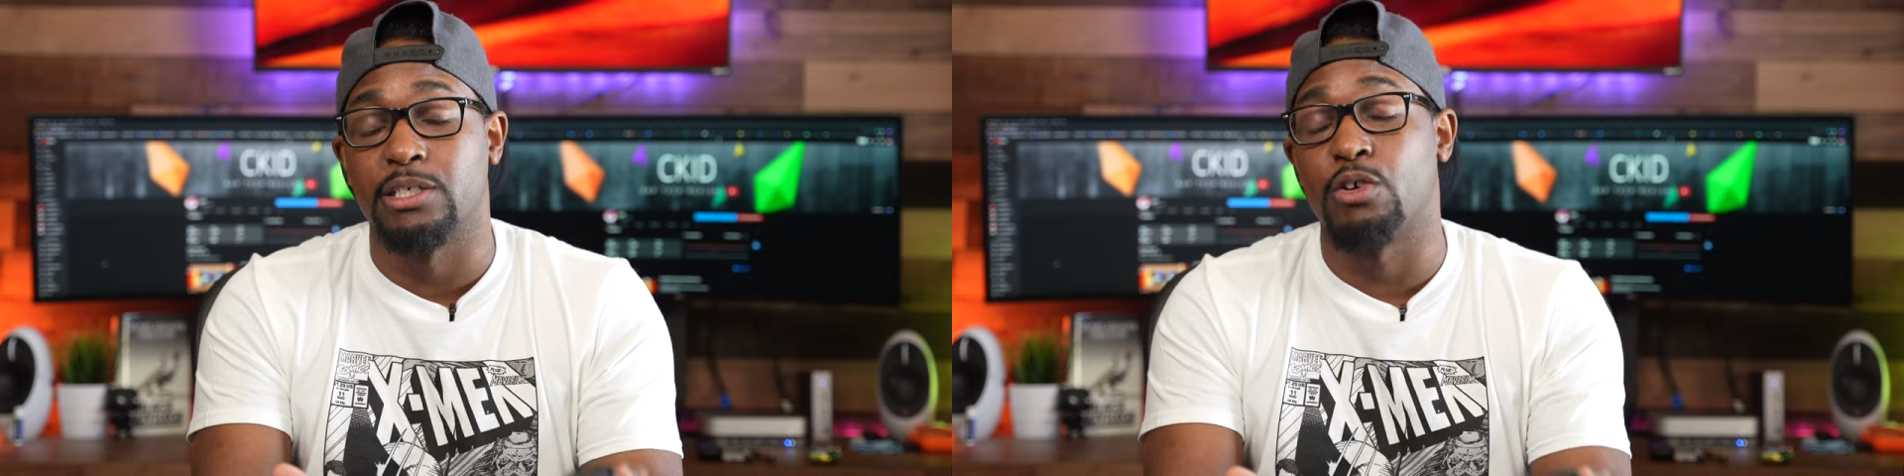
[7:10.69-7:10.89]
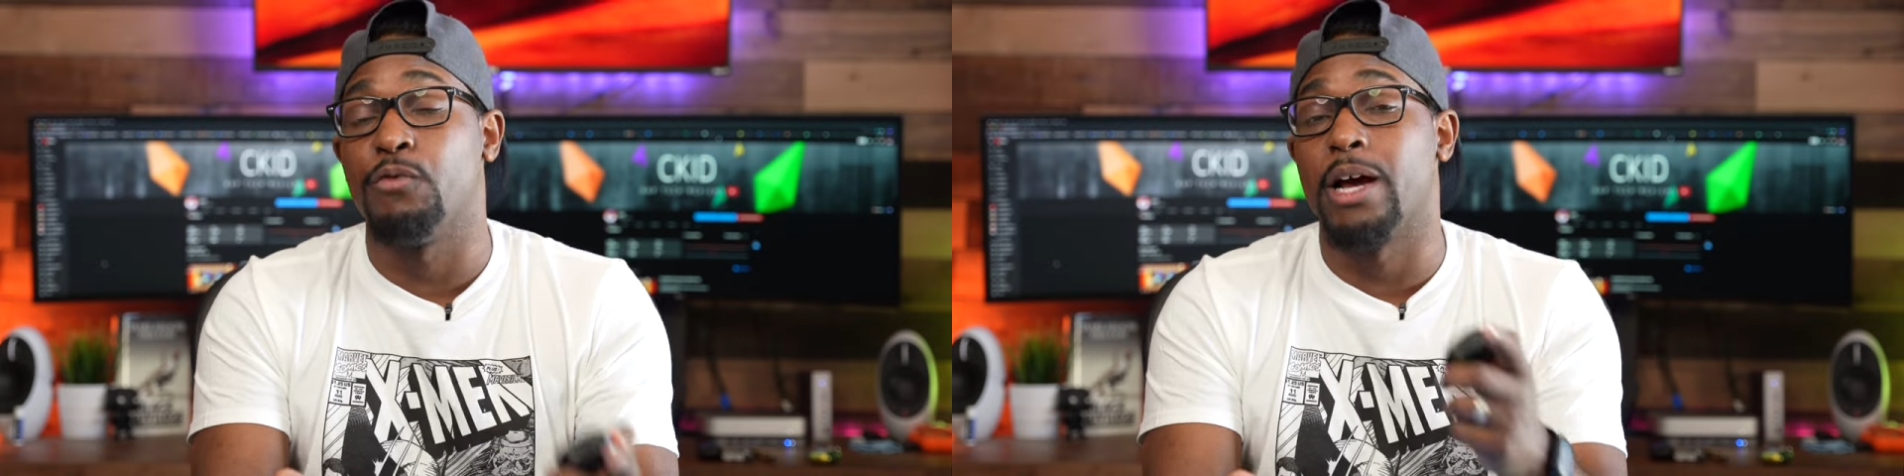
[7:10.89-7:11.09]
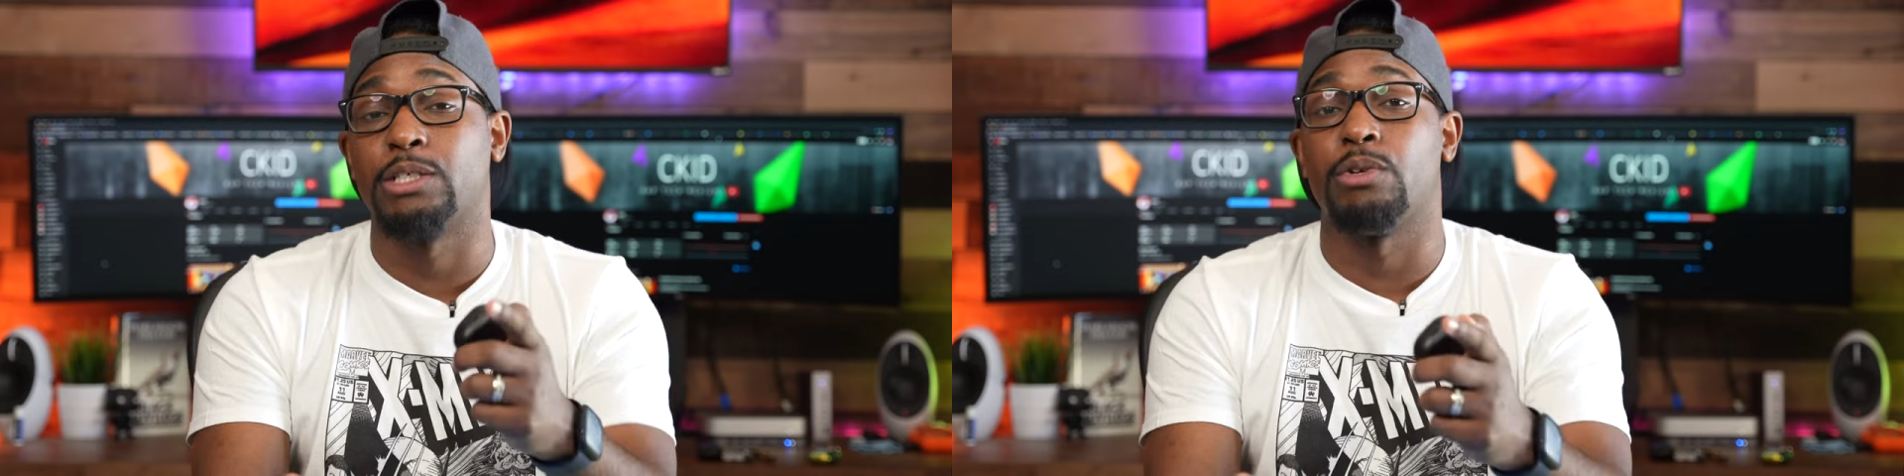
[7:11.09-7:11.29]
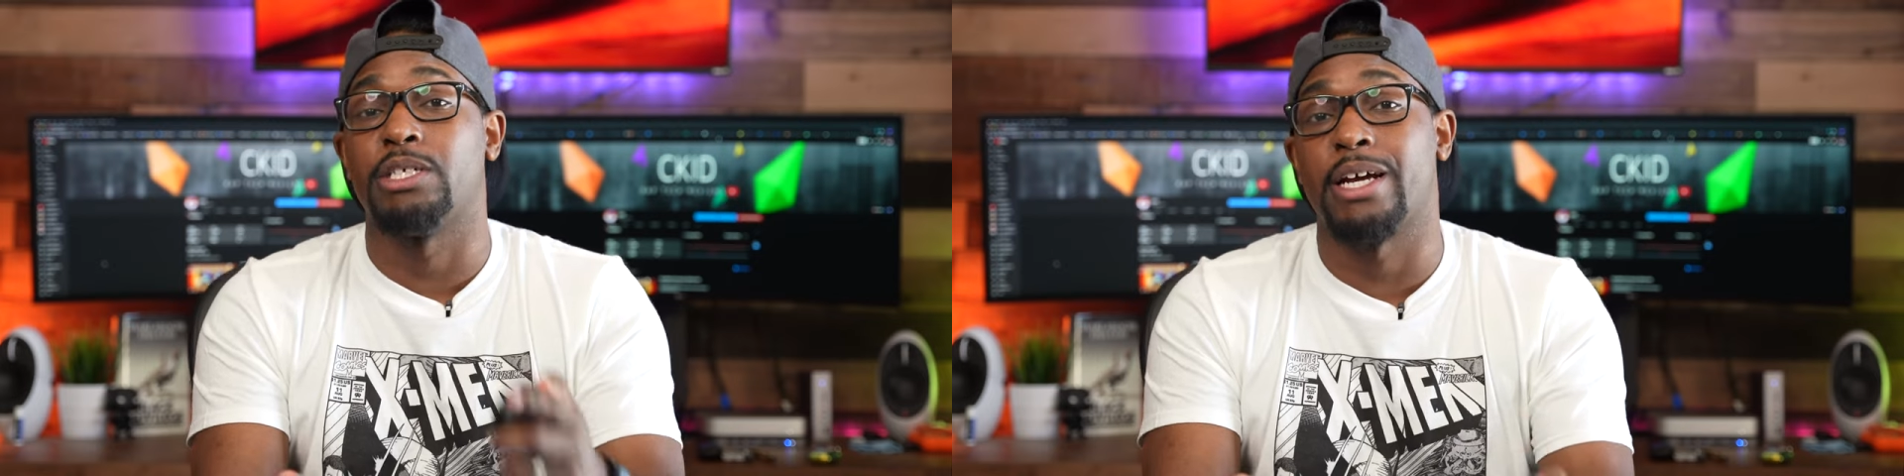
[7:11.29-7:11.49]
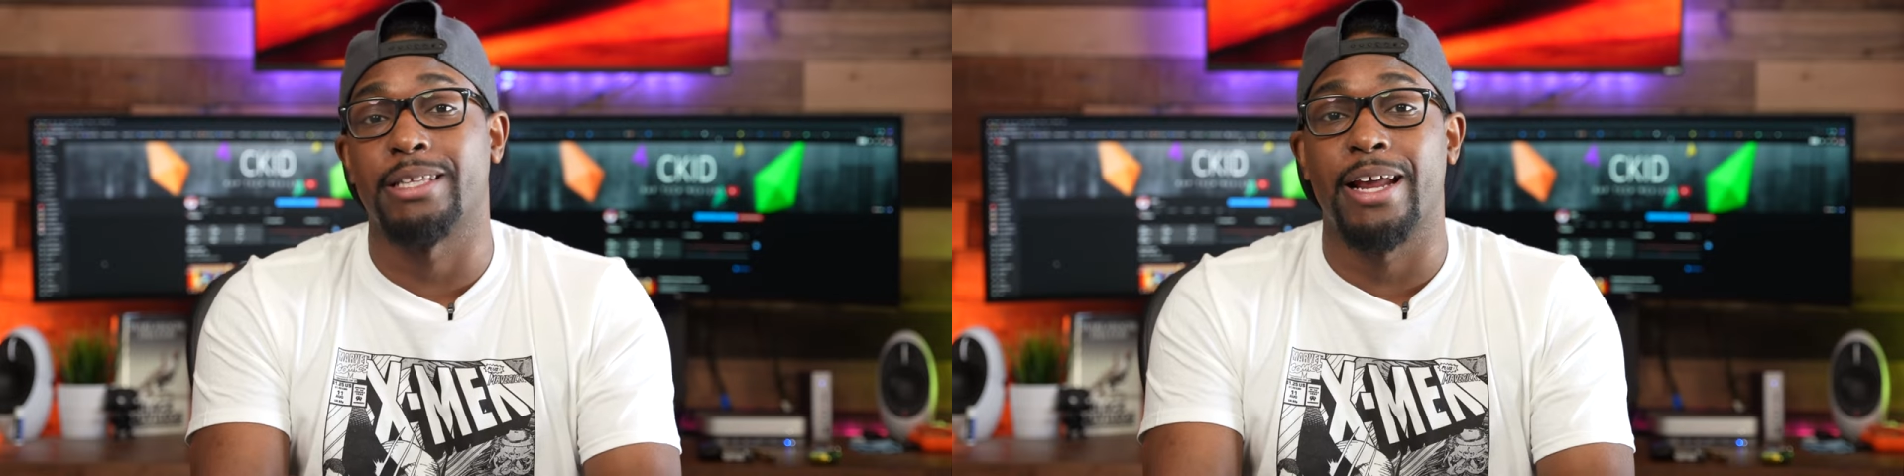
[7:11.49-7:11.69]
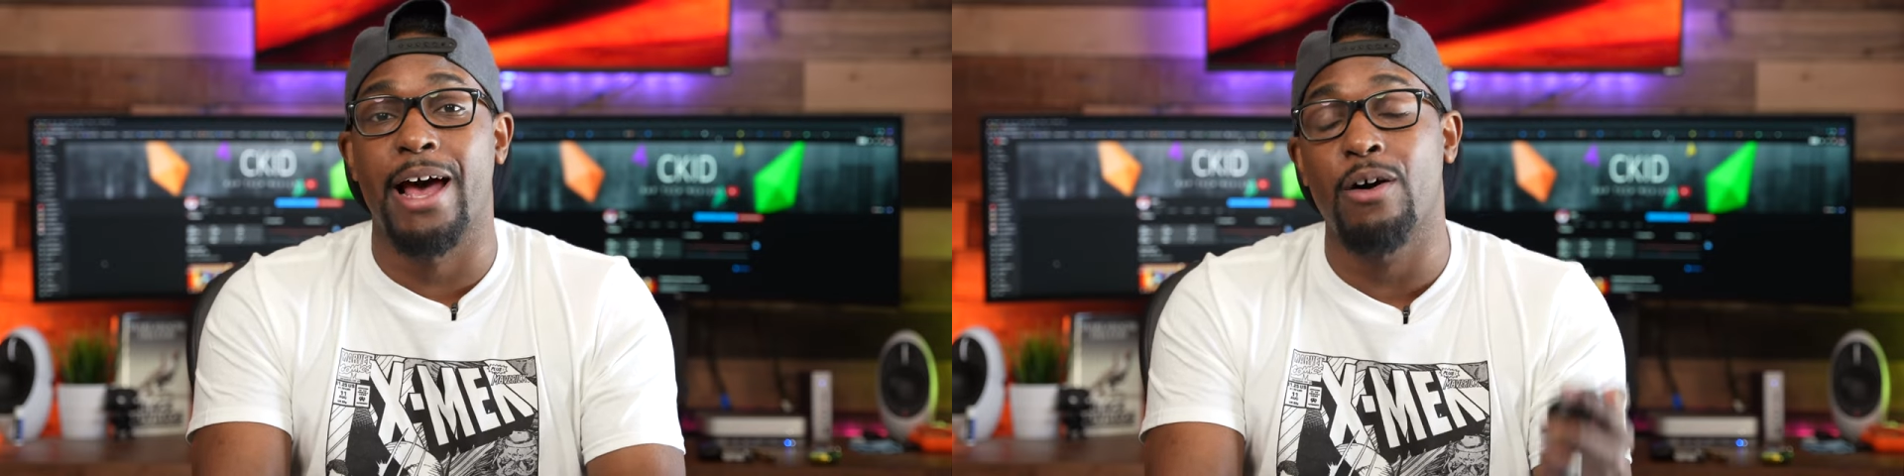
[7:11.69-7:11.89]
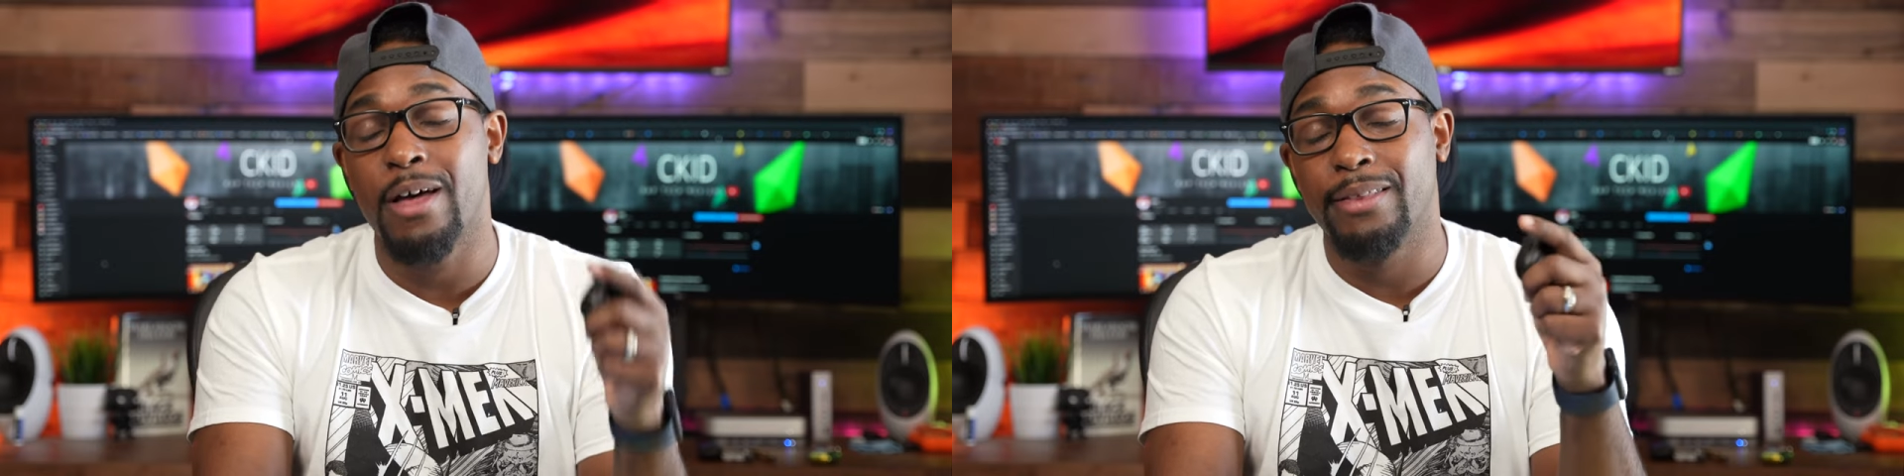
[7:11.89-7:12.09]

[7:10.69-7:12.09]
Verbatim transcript: So if you guys wanna check that out,